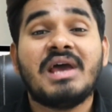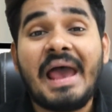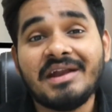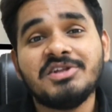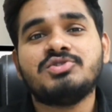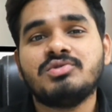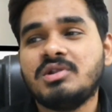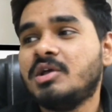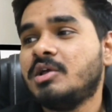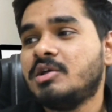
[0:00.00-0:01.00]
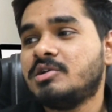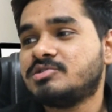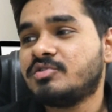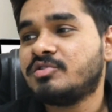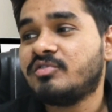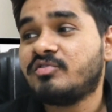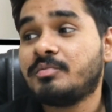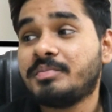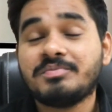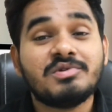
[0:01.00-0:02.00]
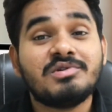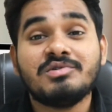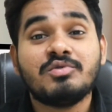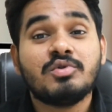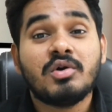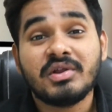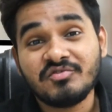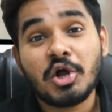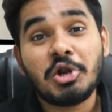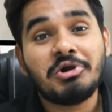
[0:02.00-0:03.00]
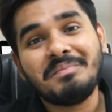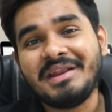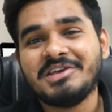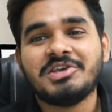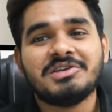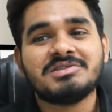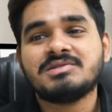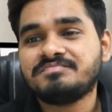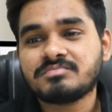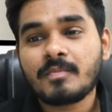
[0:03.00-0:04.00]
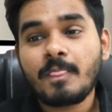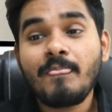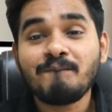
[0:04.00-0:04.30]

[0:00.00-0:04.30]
It's also a handy tool. So for people who are involved in many things.